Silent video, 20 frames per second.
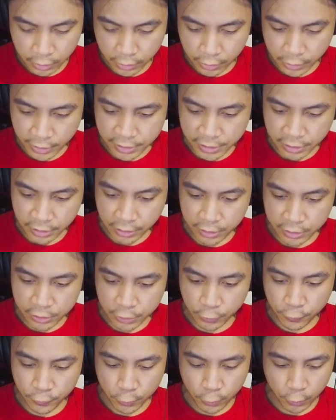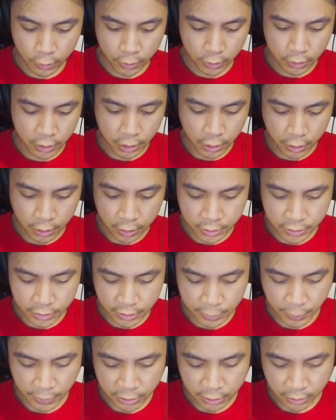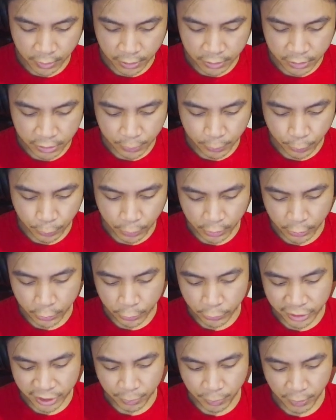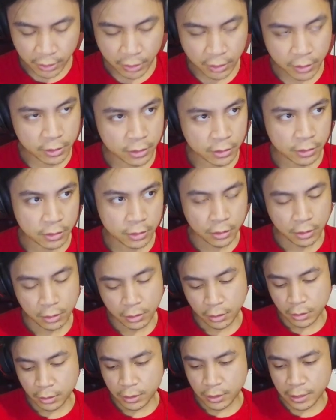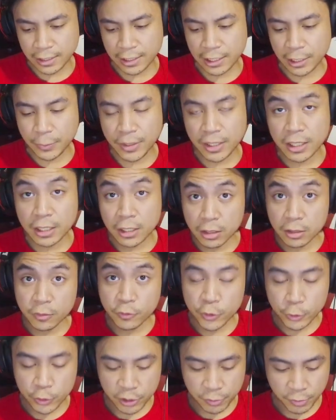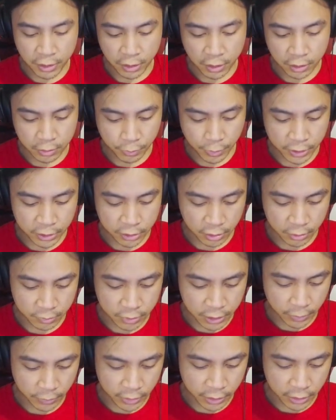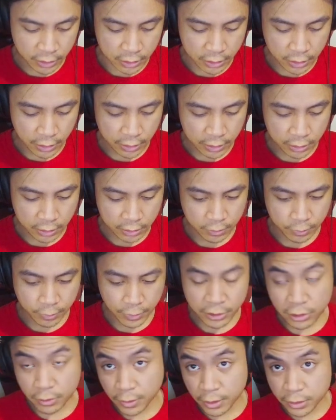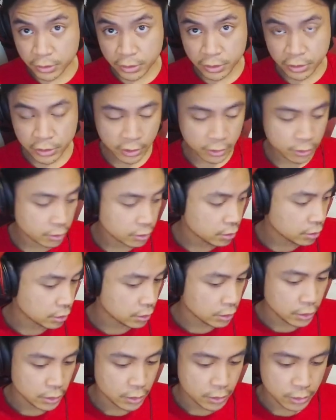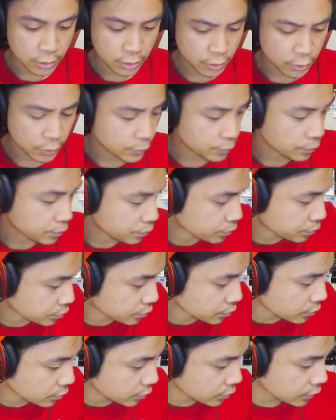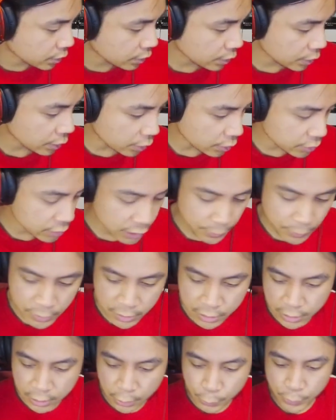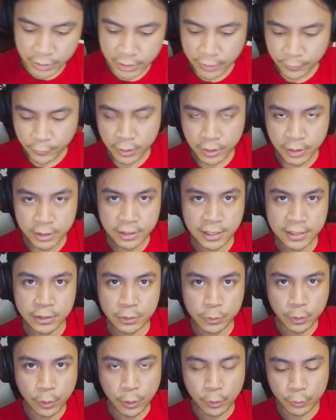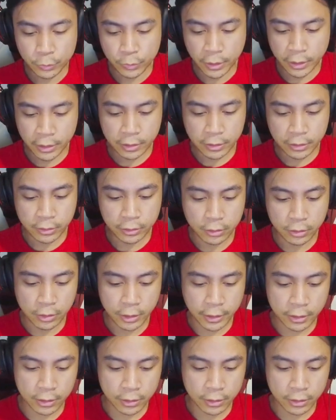Soulful Chord cards, these Pendulum monsters, put a new spin on, a little bit of a new spin on Pendulum summonings and Pendulum monsters in general. So the archetype is a little bit different because it has its own like little like